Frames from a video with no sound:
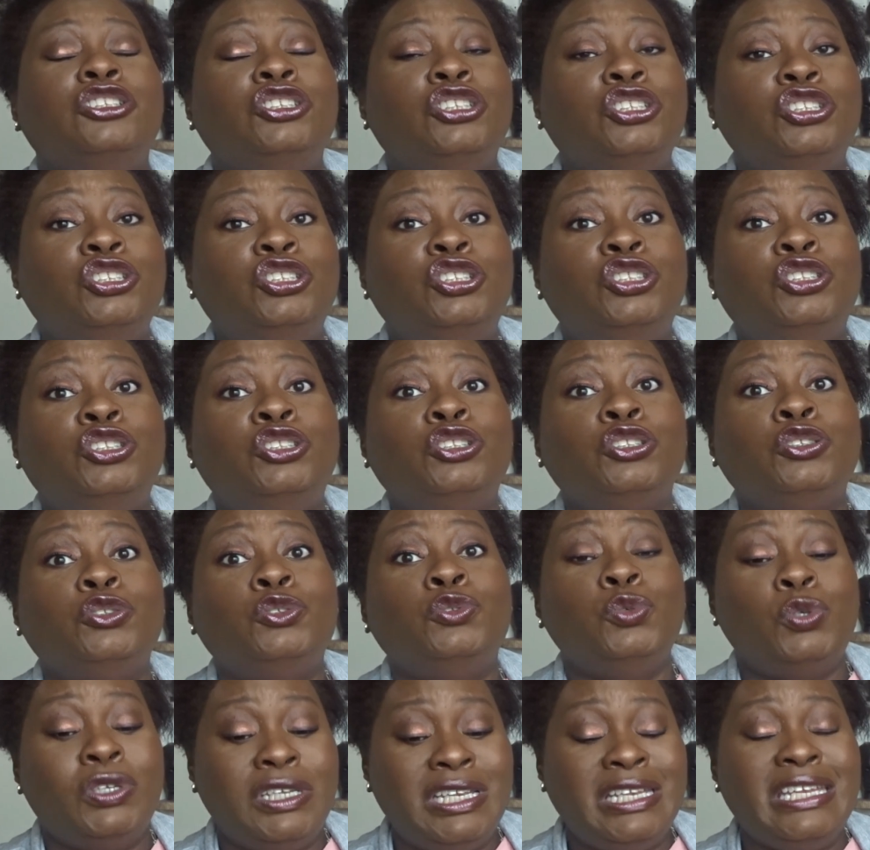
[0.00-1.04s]
You
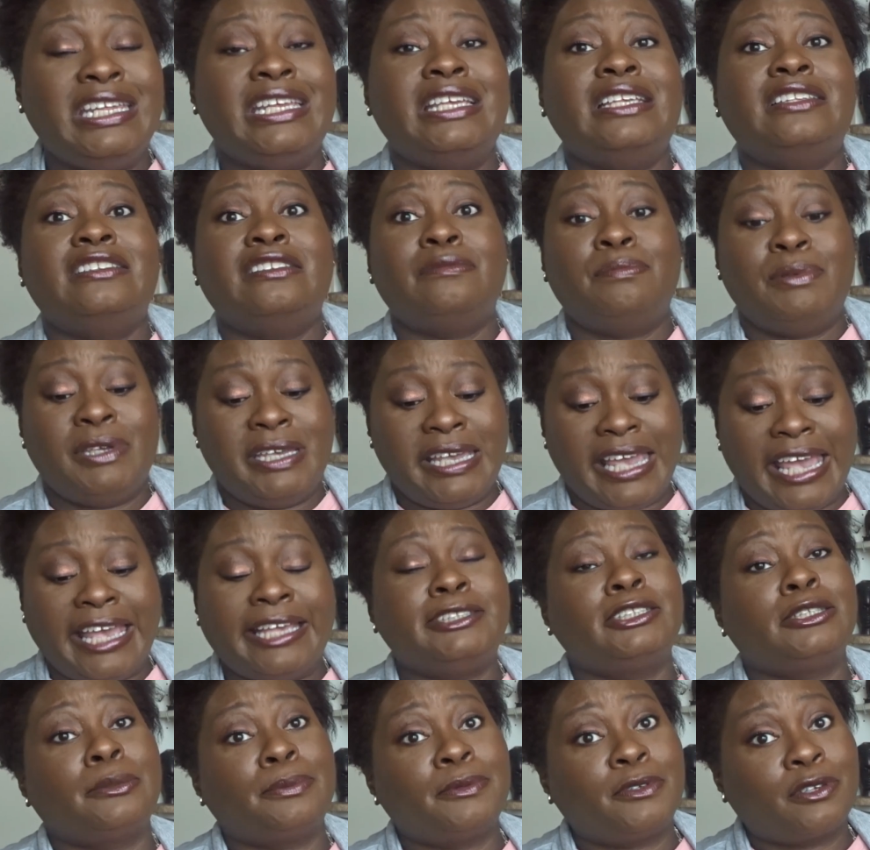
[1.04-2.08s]
do need to be a
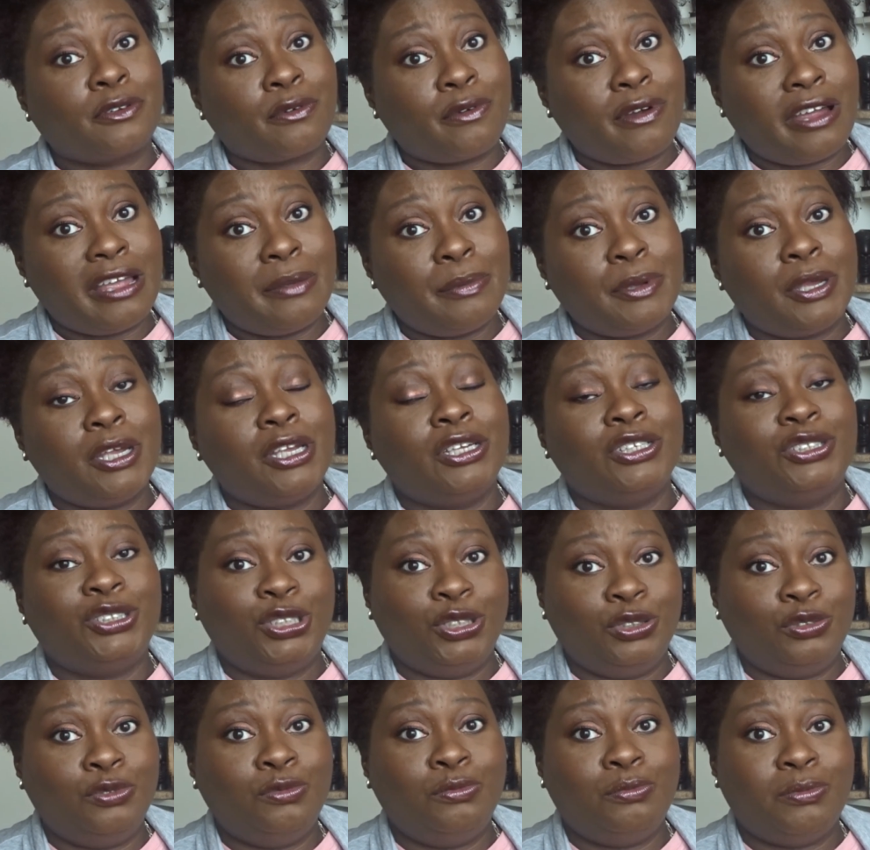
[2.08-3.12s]
subscriber
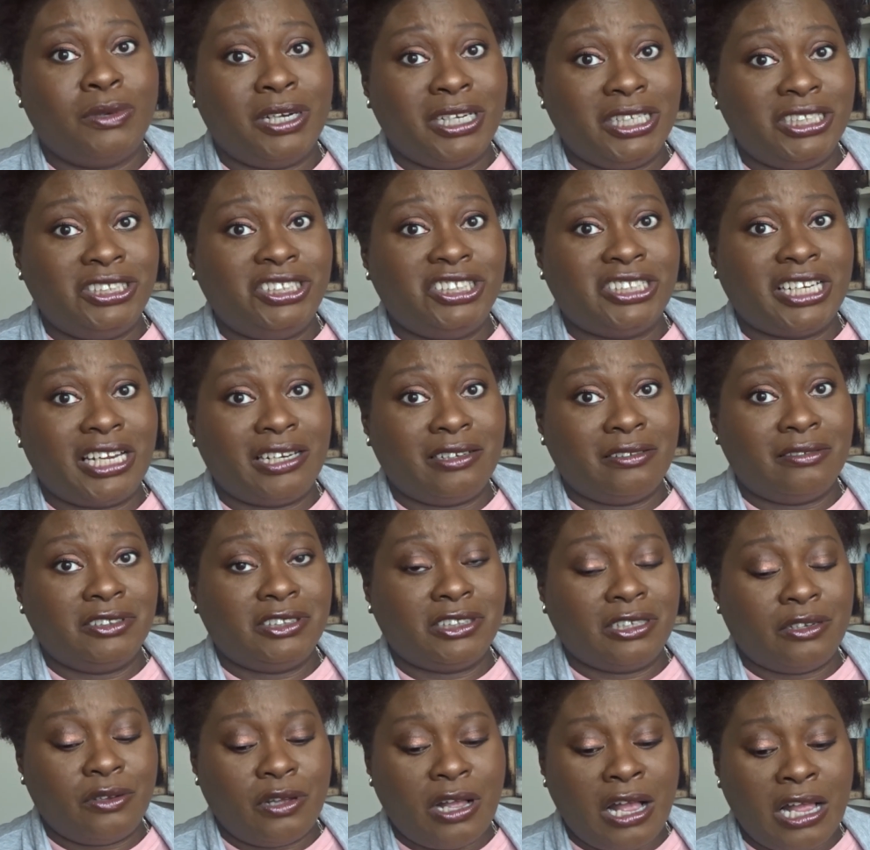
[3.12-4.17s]
to my channel,
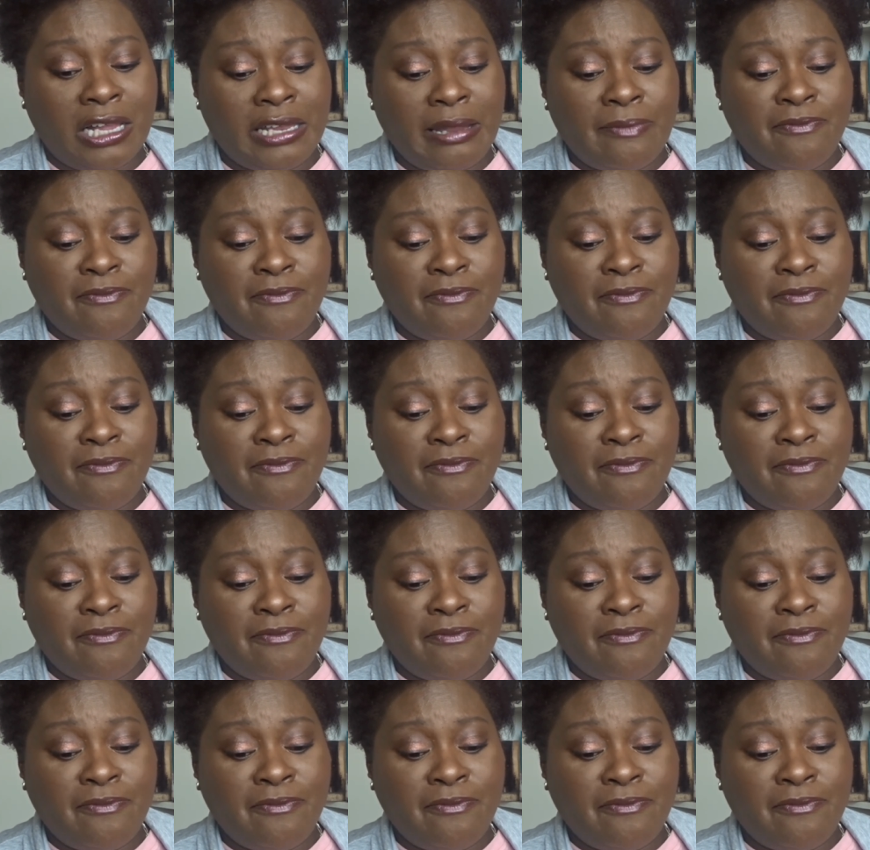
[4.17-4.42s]
so I'll